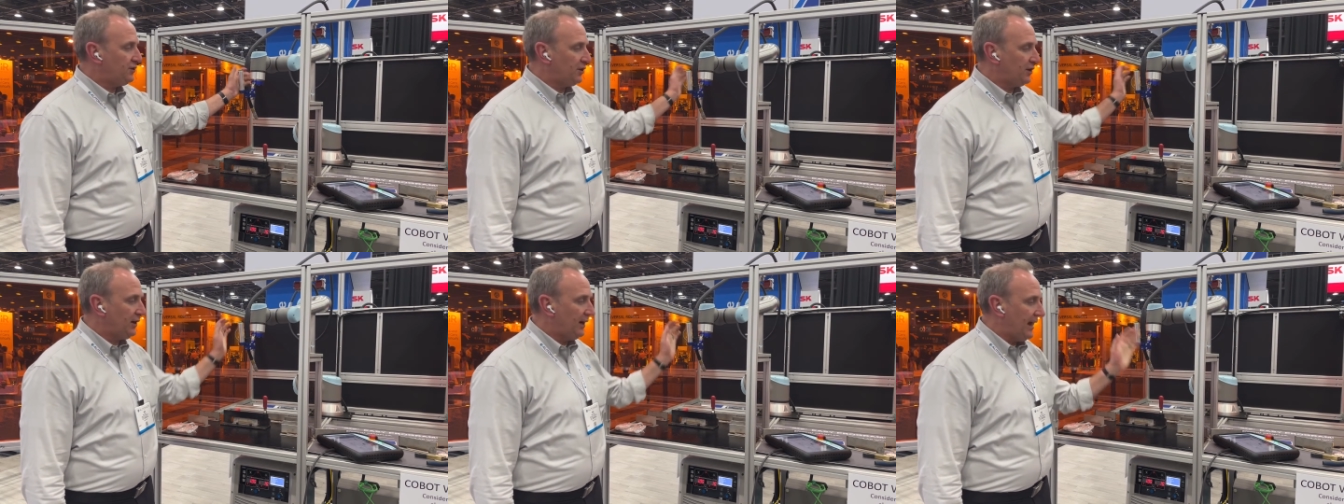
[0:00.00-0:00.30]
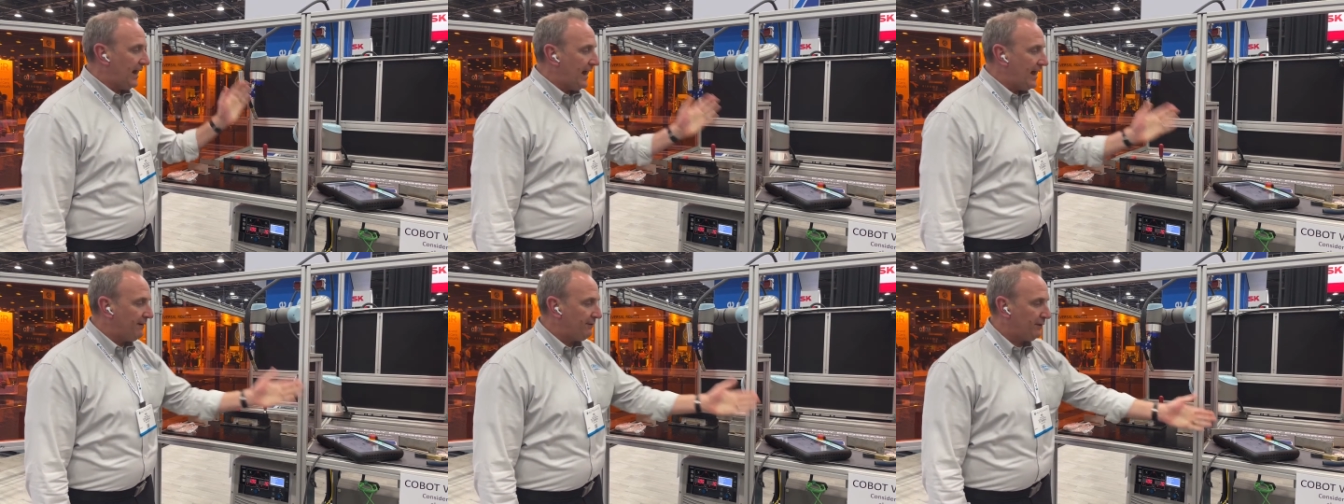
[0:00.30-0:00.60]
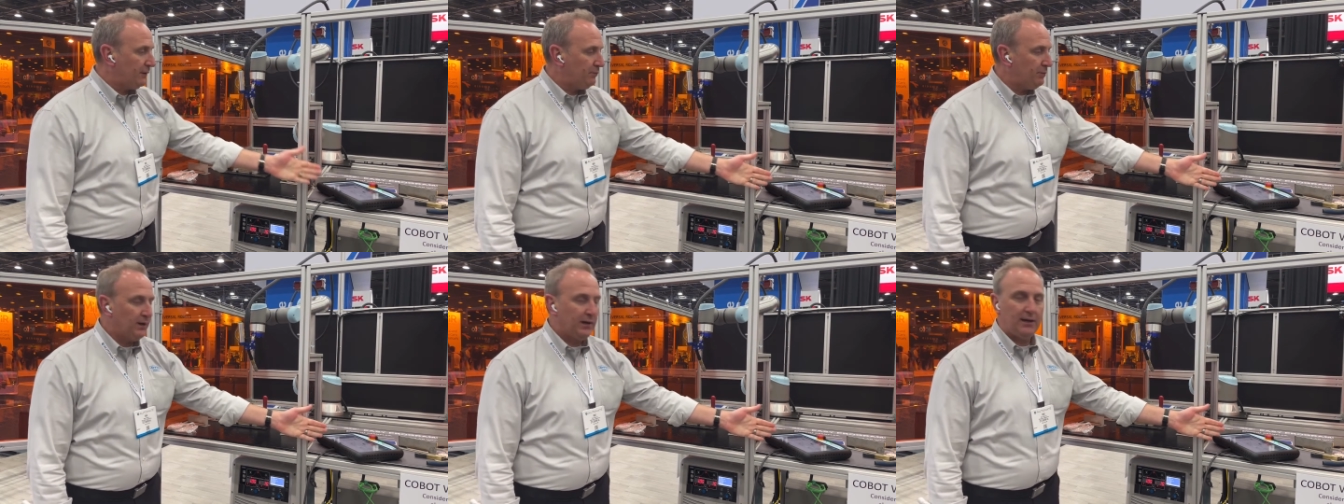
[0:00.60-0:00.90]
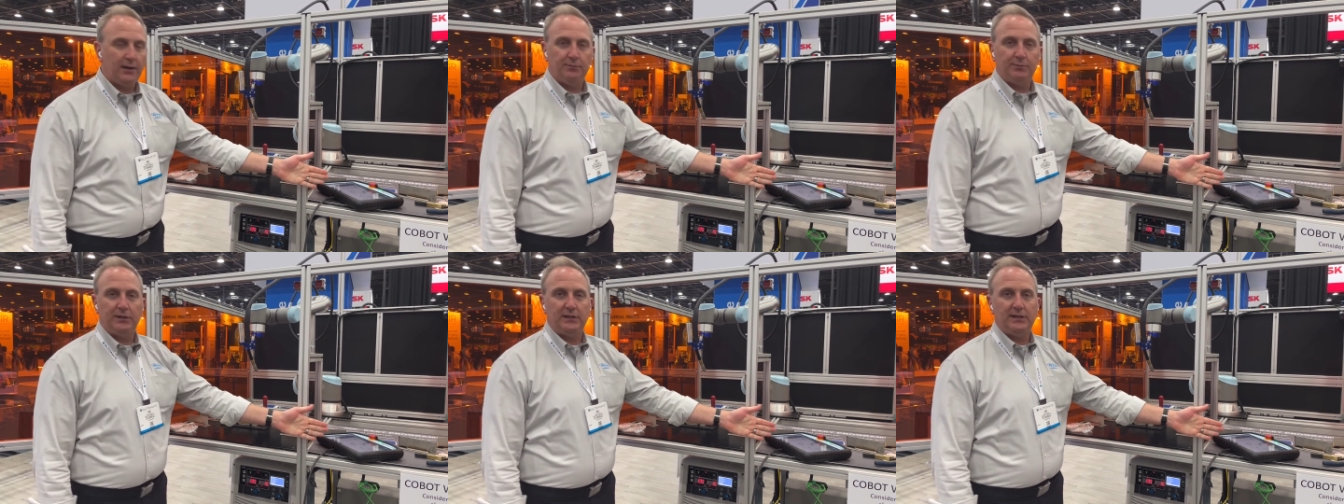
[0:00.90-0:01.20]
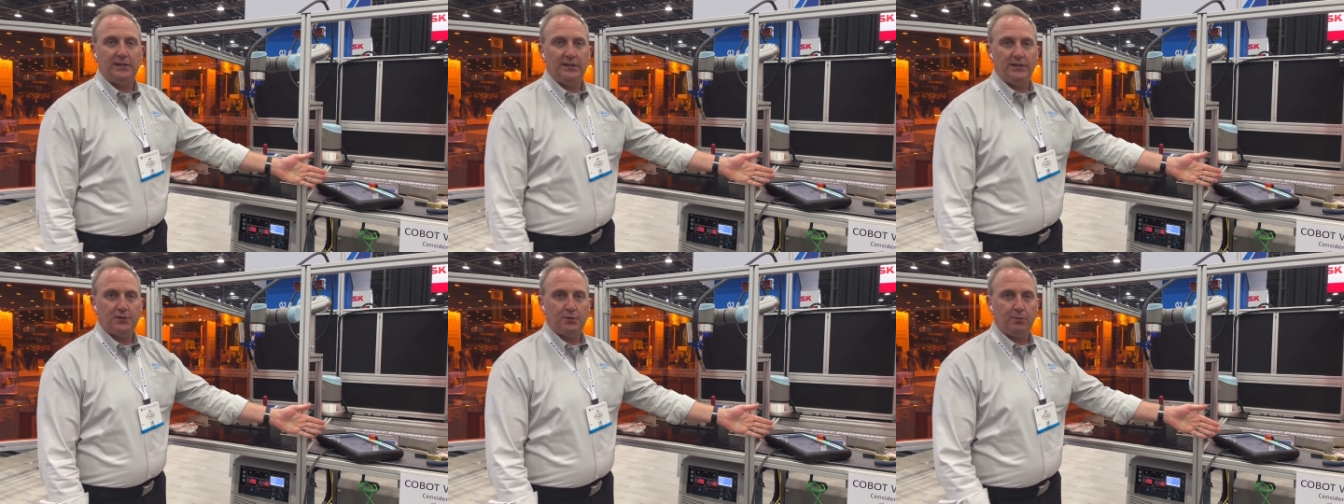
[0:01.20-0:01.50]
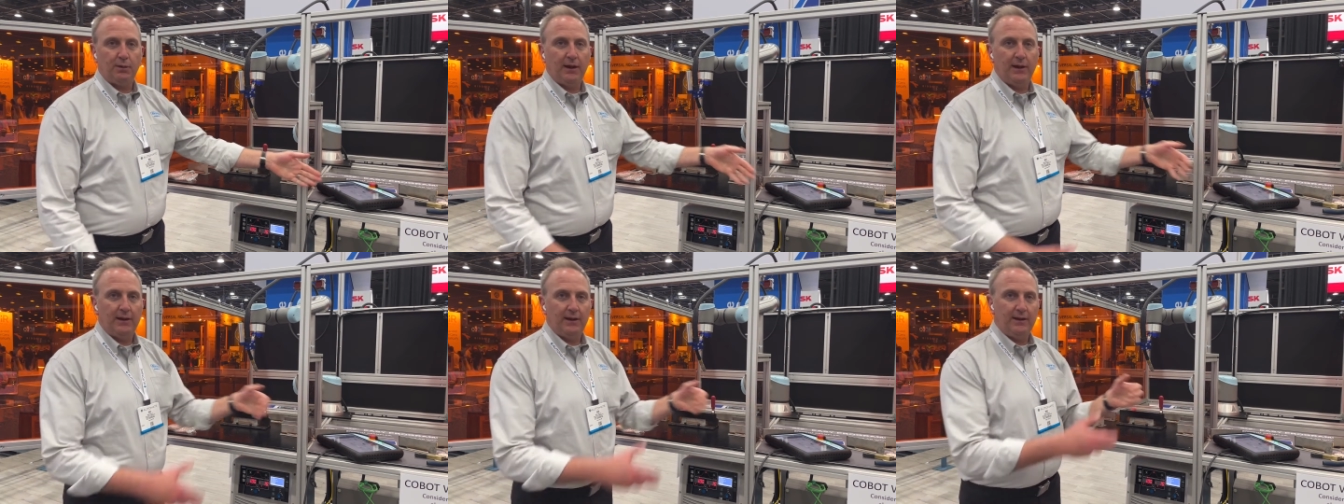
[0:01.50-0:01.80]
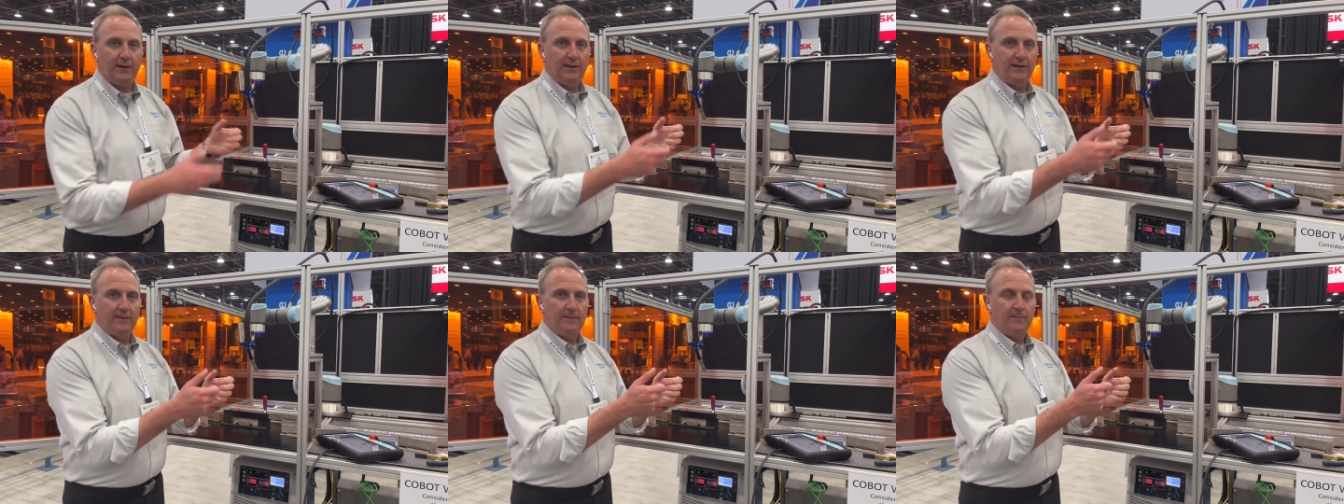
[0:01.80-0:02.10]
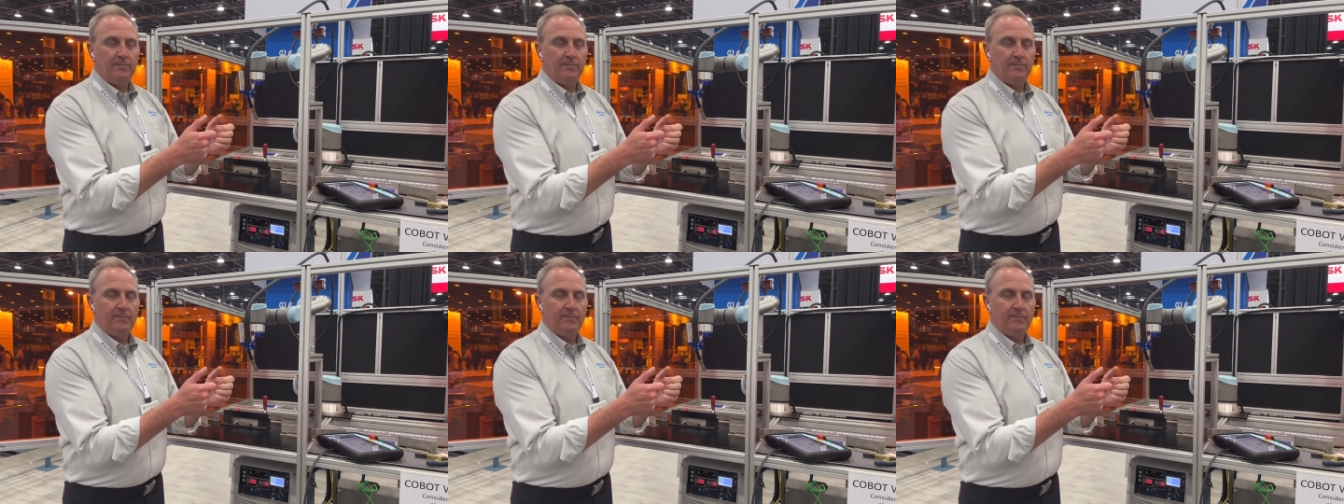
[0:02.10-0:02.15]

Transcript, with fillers: You're going to have to pick up the teach pendant